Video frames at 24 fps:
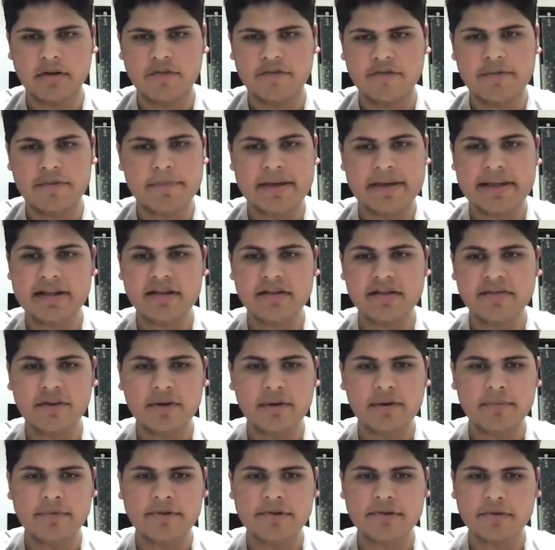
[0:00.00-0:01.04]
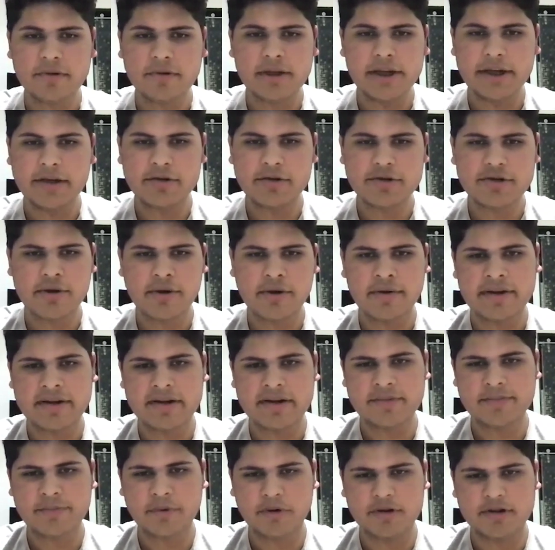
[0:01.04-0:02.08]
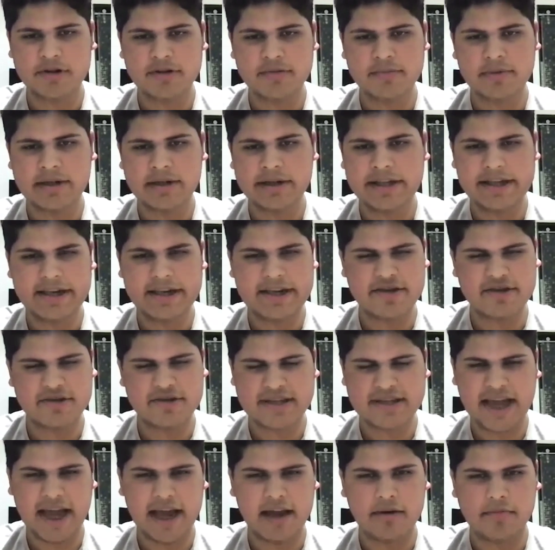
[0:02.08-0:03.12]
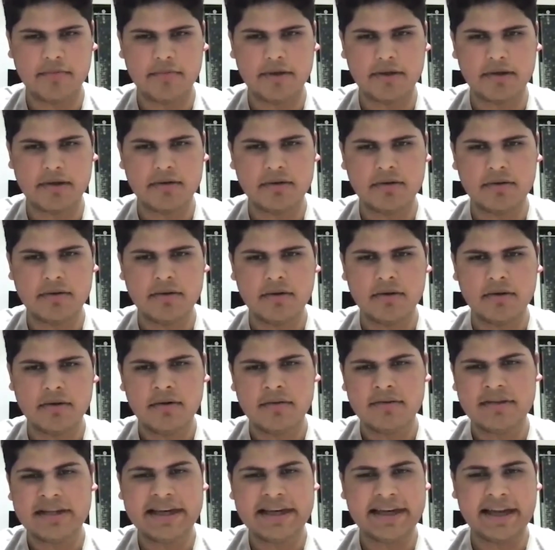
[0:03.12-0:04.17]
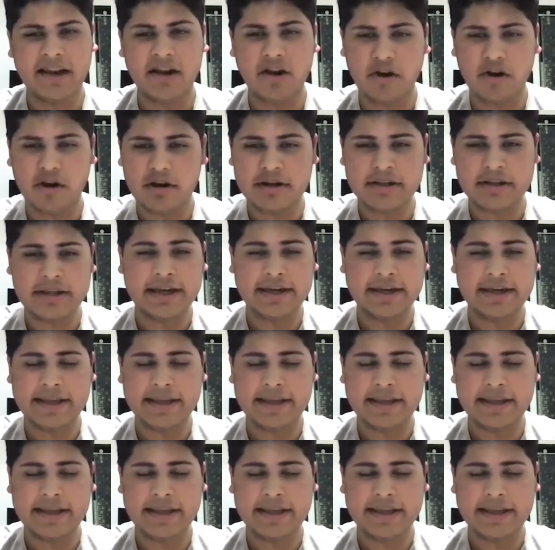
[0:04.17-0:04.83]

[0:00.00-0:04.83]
We made this film solely to show how responsible teenagers can be. They